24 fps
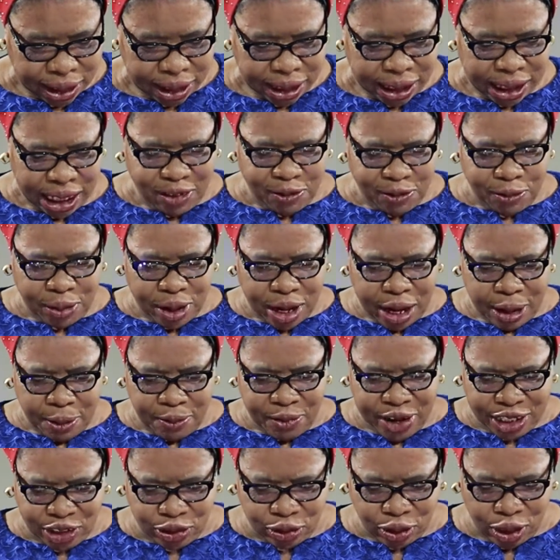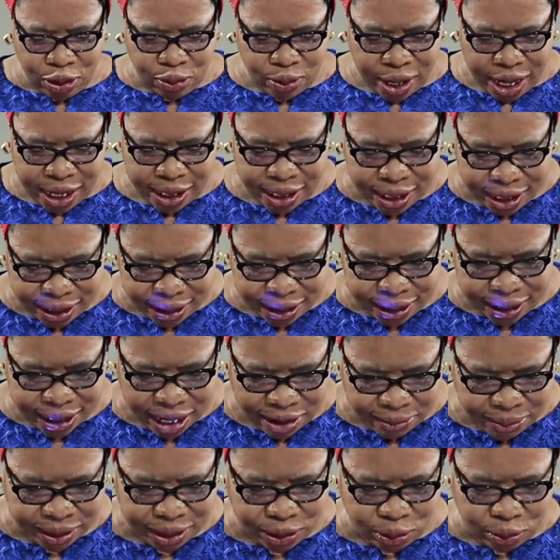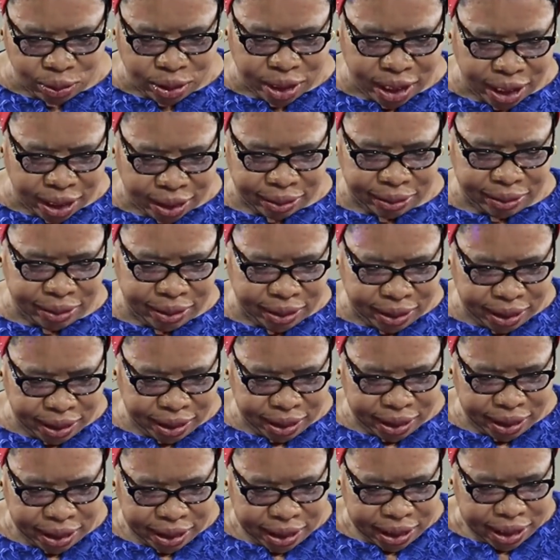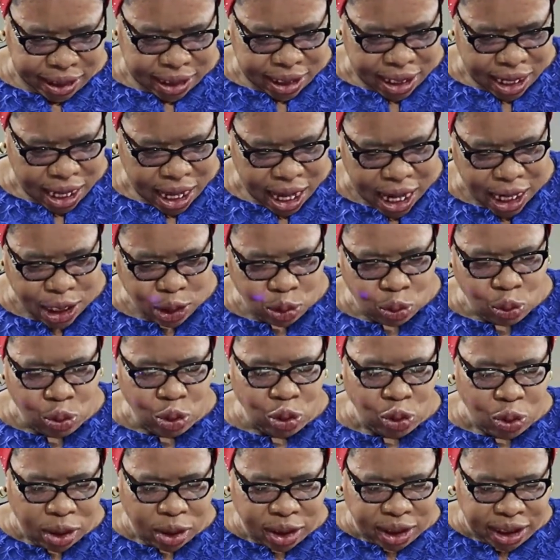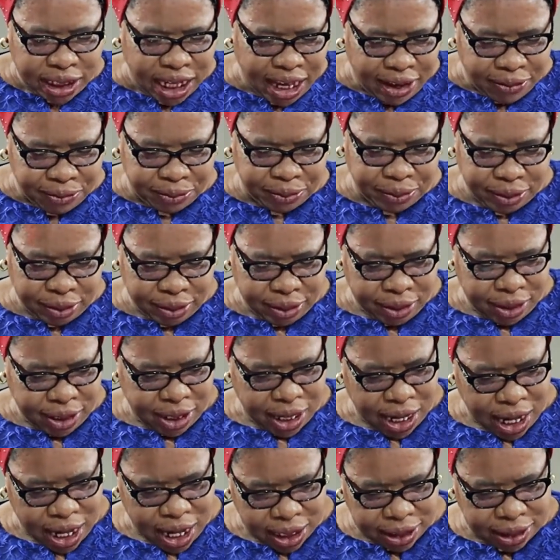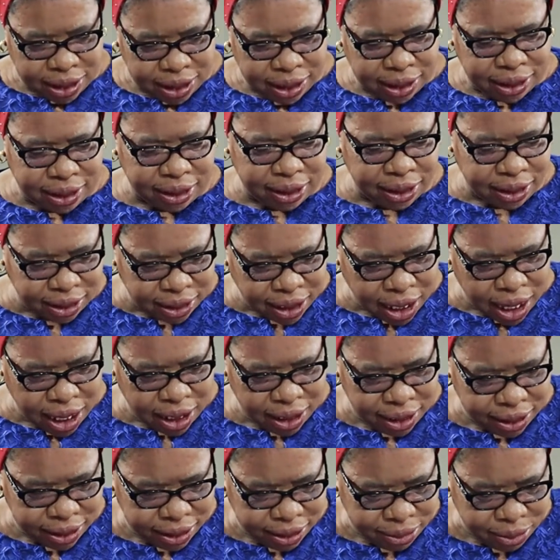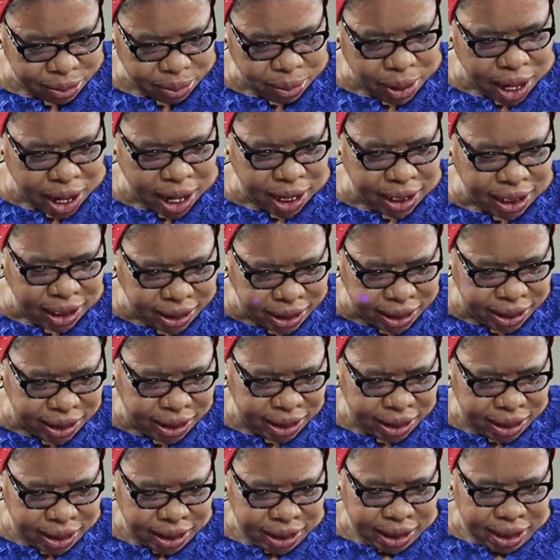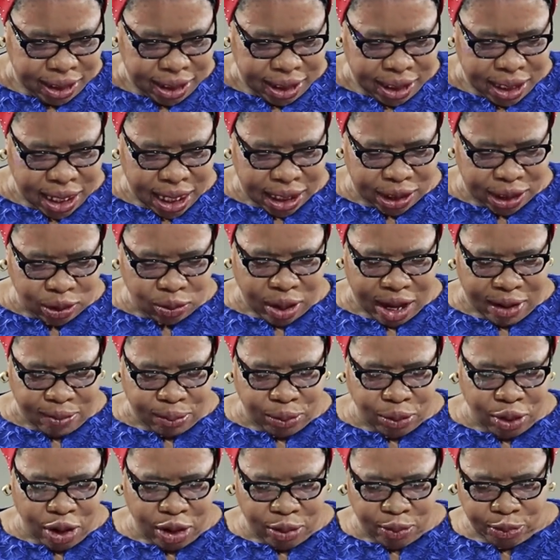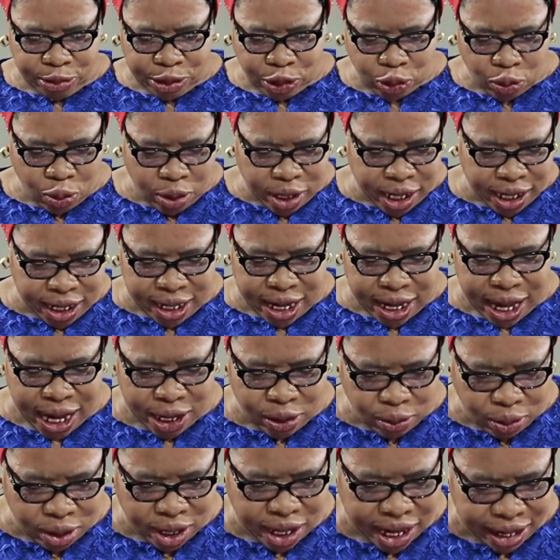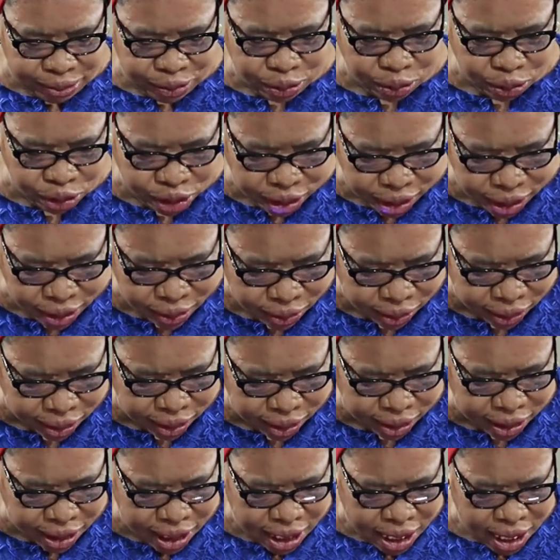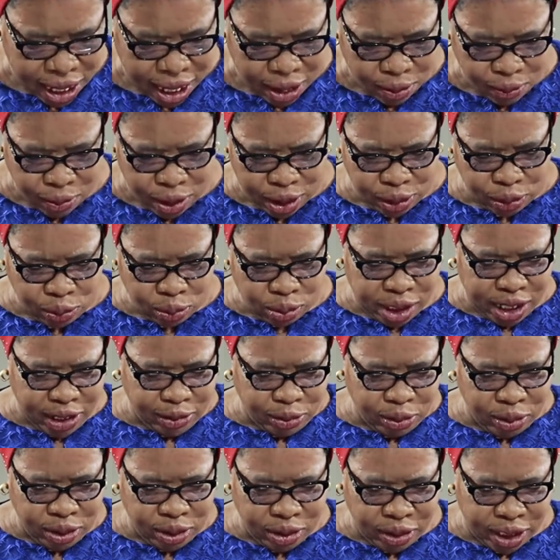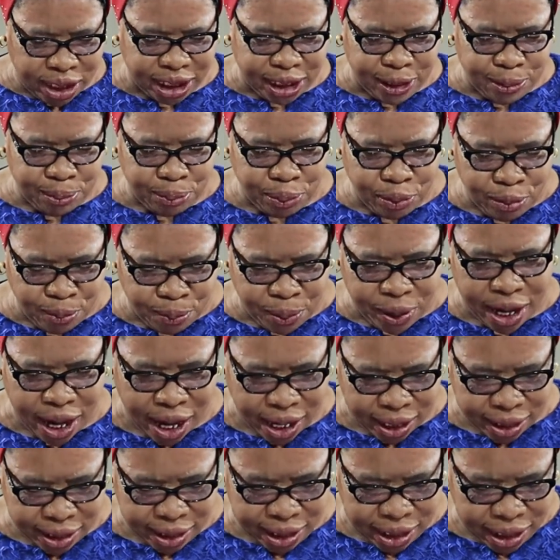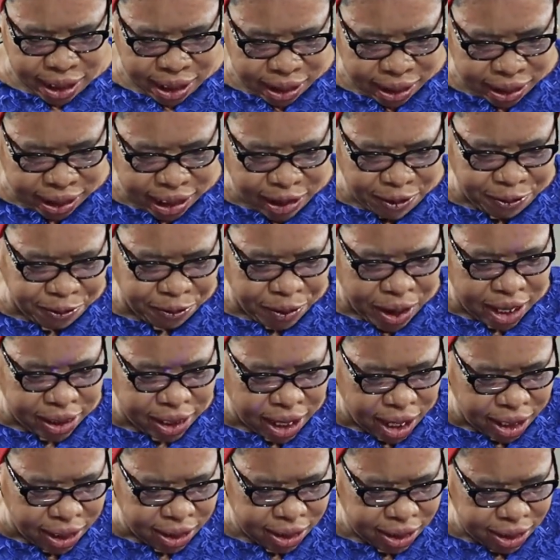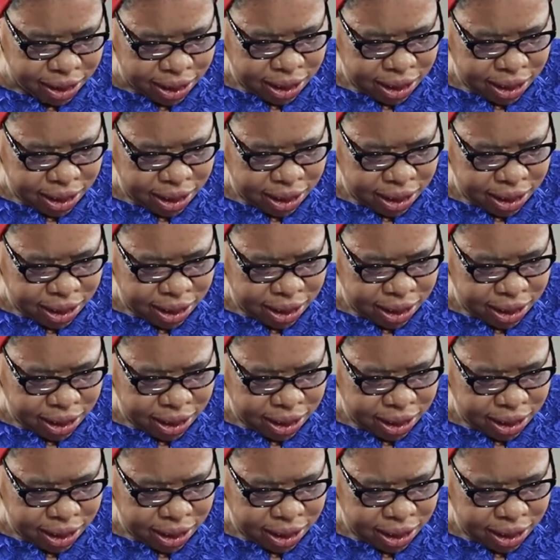If an adventure you are in this service today, and you yourself as a sister married, that you have not surrendered your life to Jesus, I want to lead you in a simple prayer. Say, Father,